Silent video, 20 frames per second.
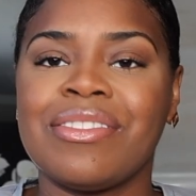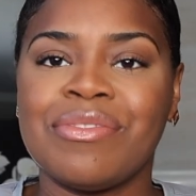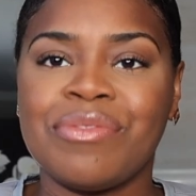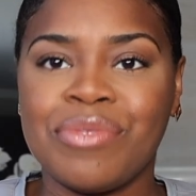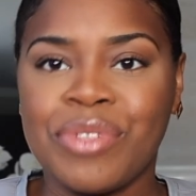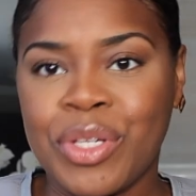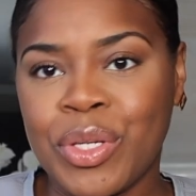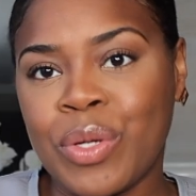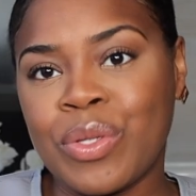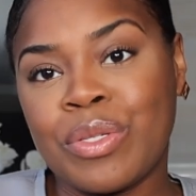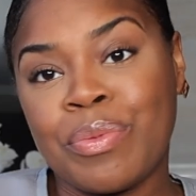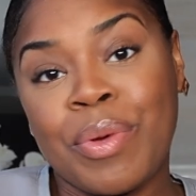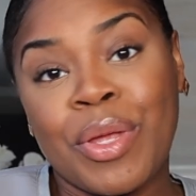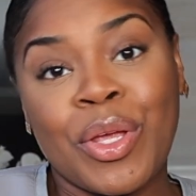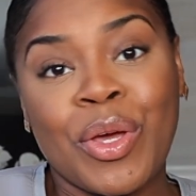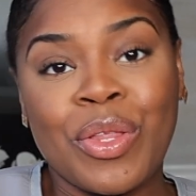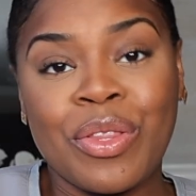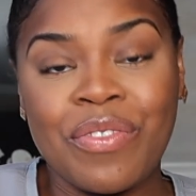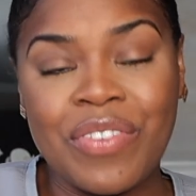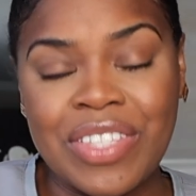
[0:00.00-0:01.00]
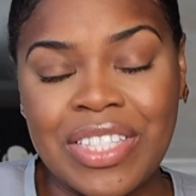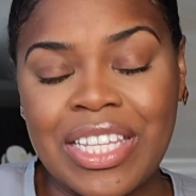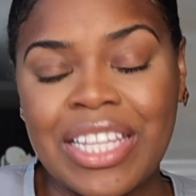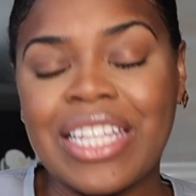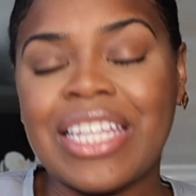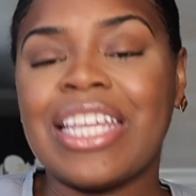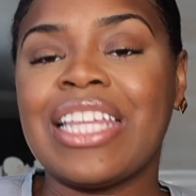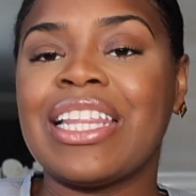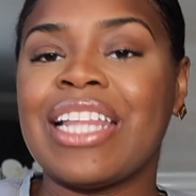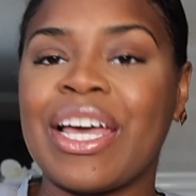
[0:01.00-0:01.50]
you know, depending on the
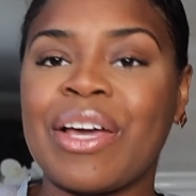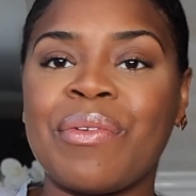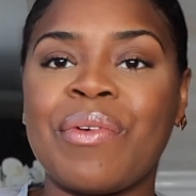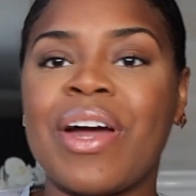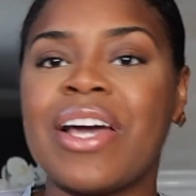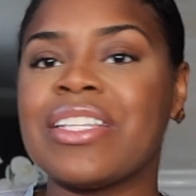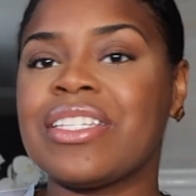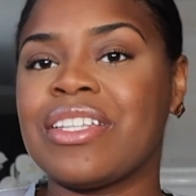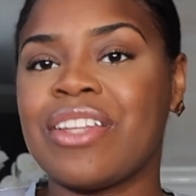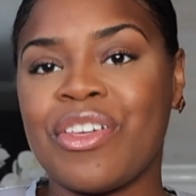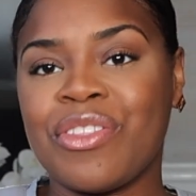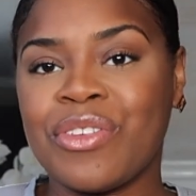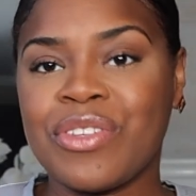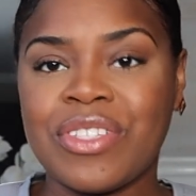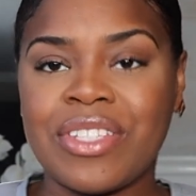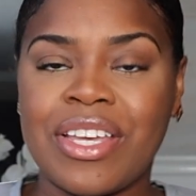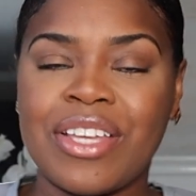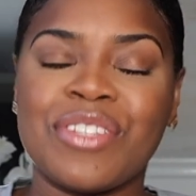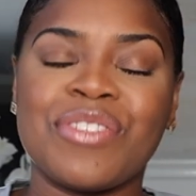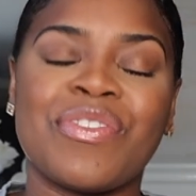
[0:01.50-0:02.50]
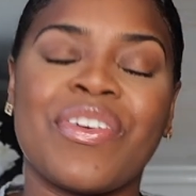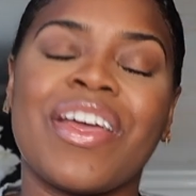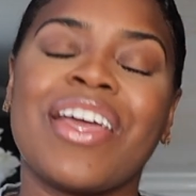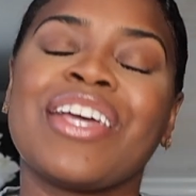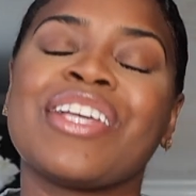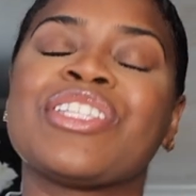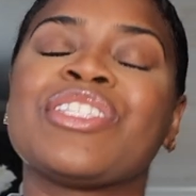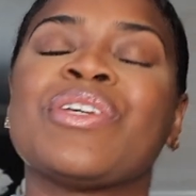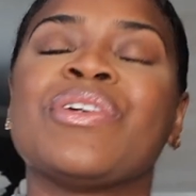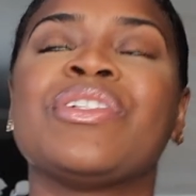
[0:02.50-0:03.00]
facility, likewise in other states,
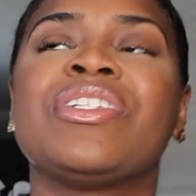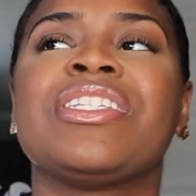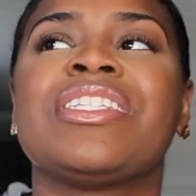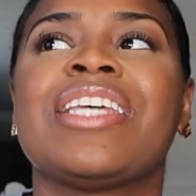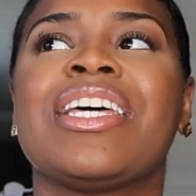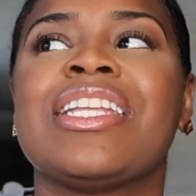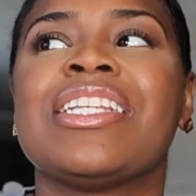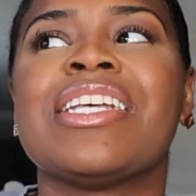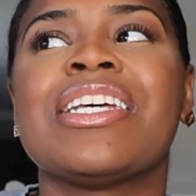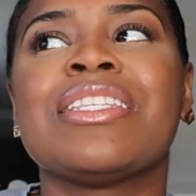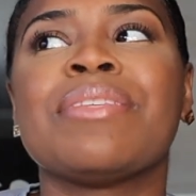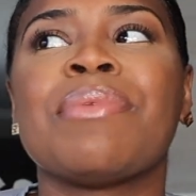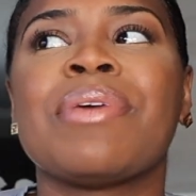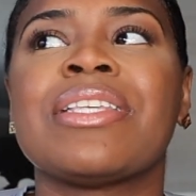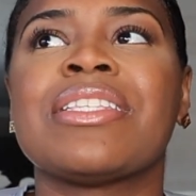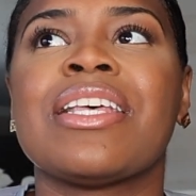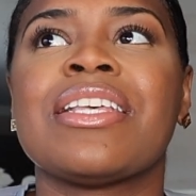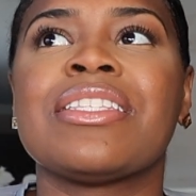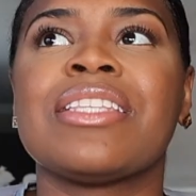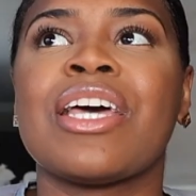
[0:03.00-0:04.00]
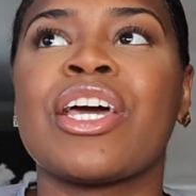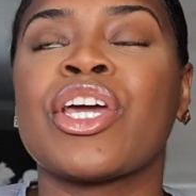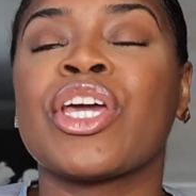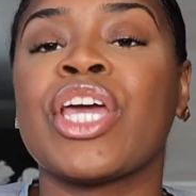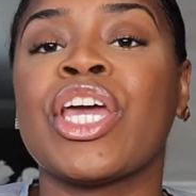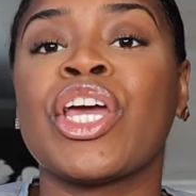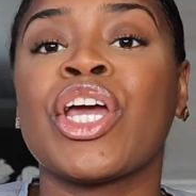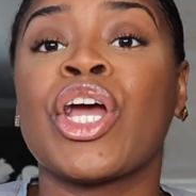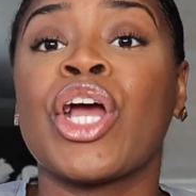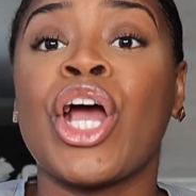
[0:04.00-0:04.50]
right? So she said it doesn't make sense to
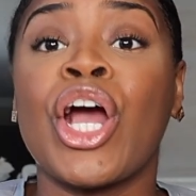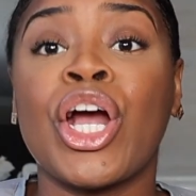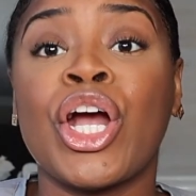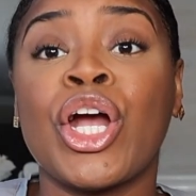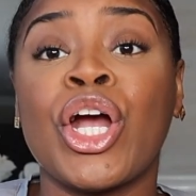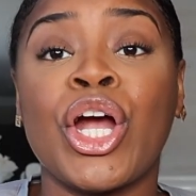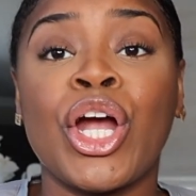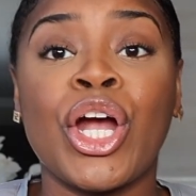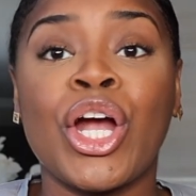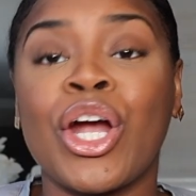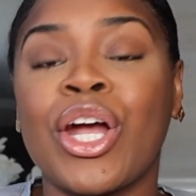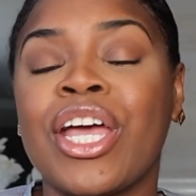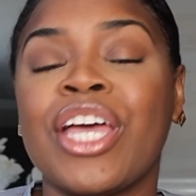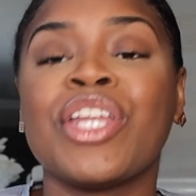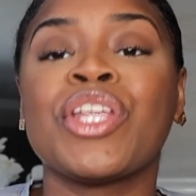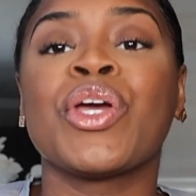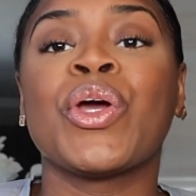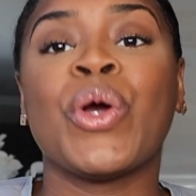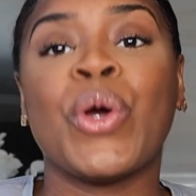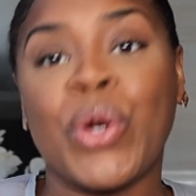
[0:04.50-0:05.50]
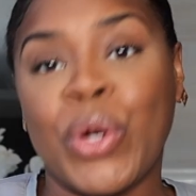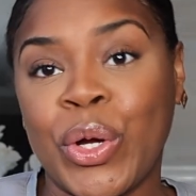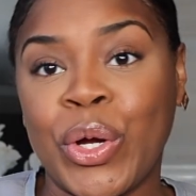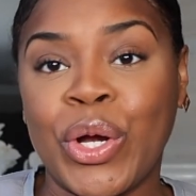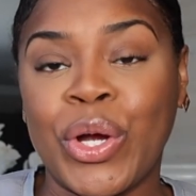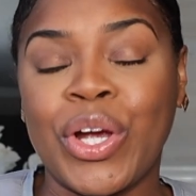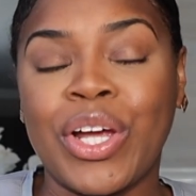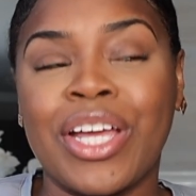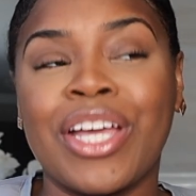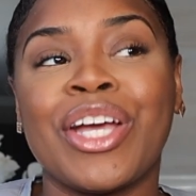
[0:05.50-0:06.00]
incur
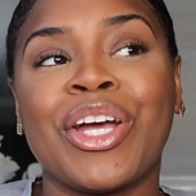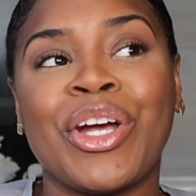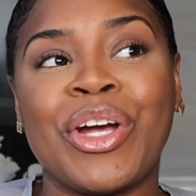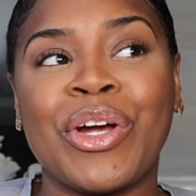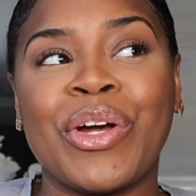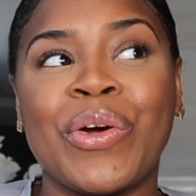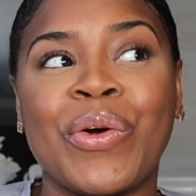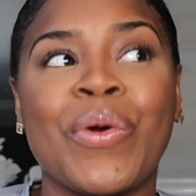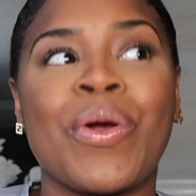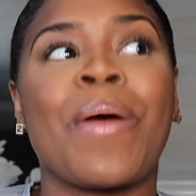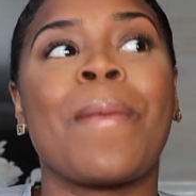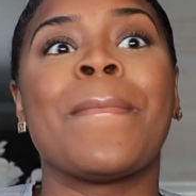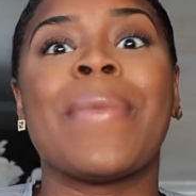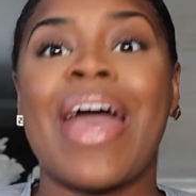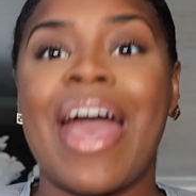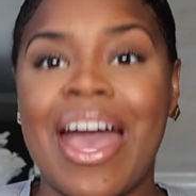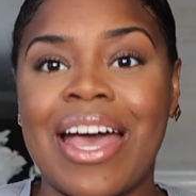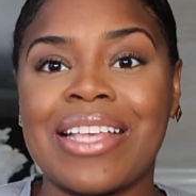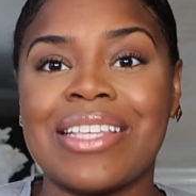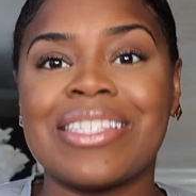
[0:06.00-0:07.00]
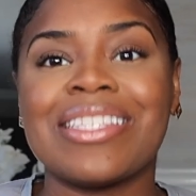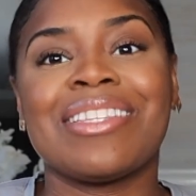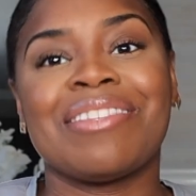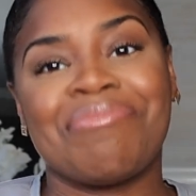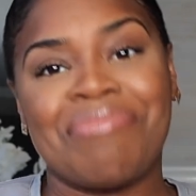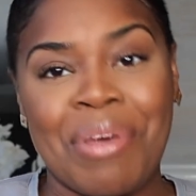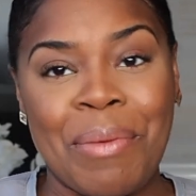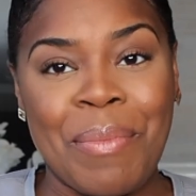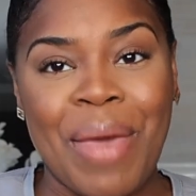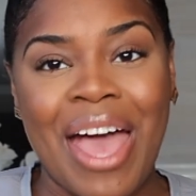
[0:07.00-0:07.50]
or amass,
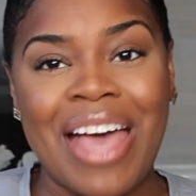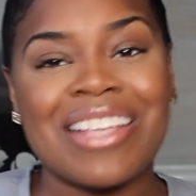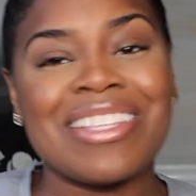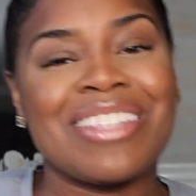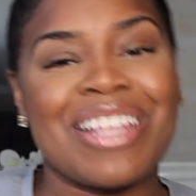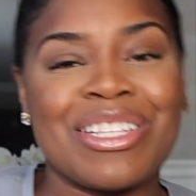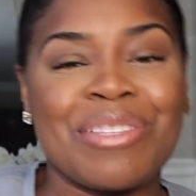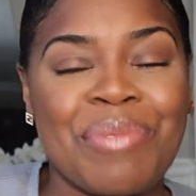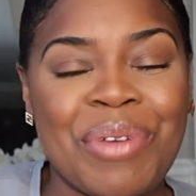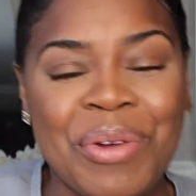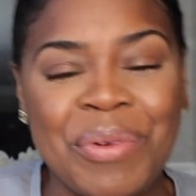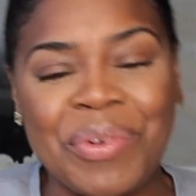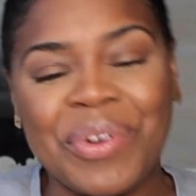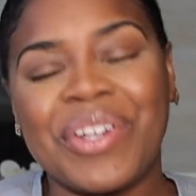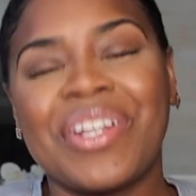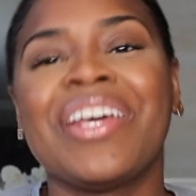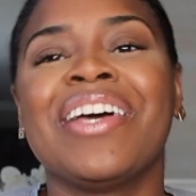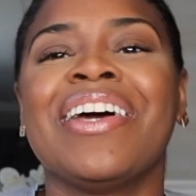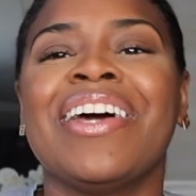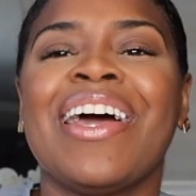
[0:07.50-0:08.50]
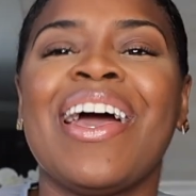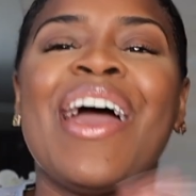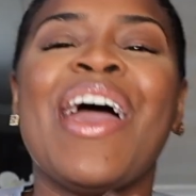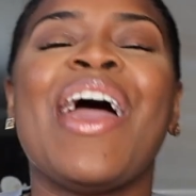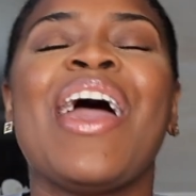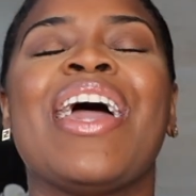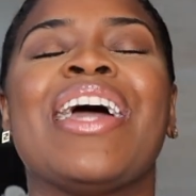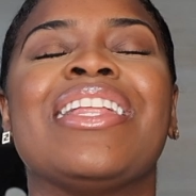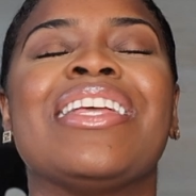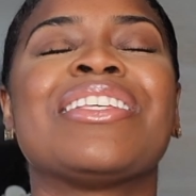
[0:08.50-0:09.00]
that's a better word.
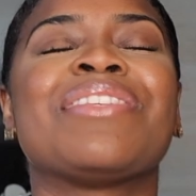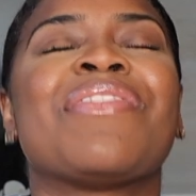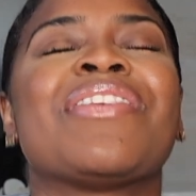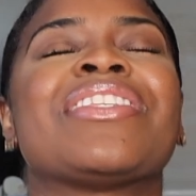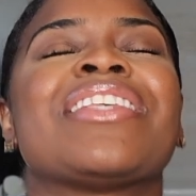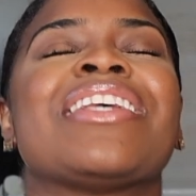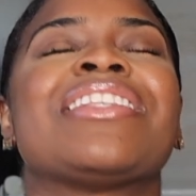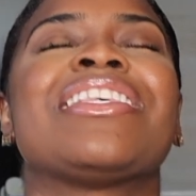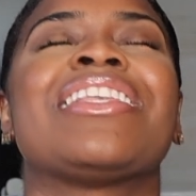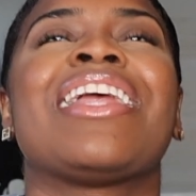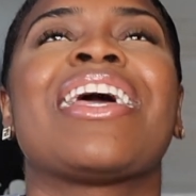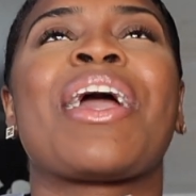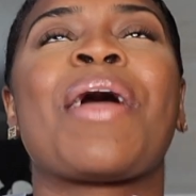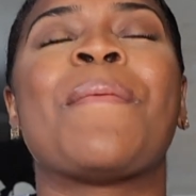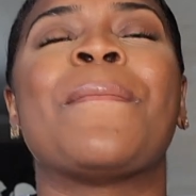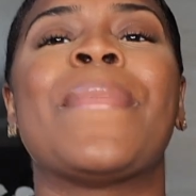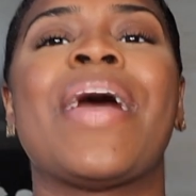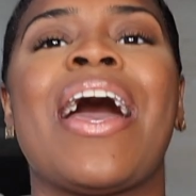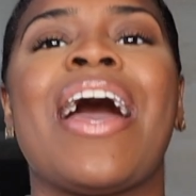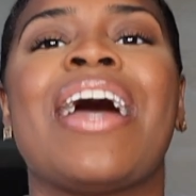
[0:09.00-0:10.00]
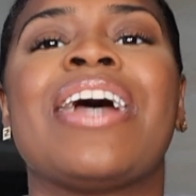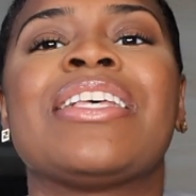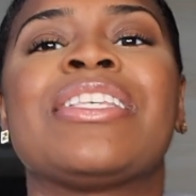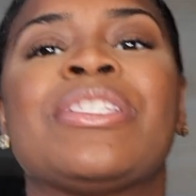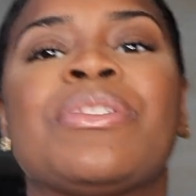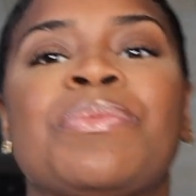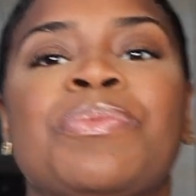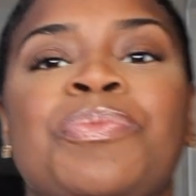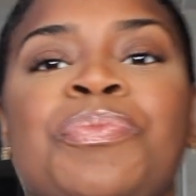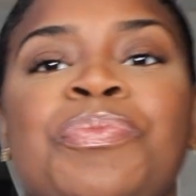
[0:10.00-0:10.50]
It doesn't make sense to like amass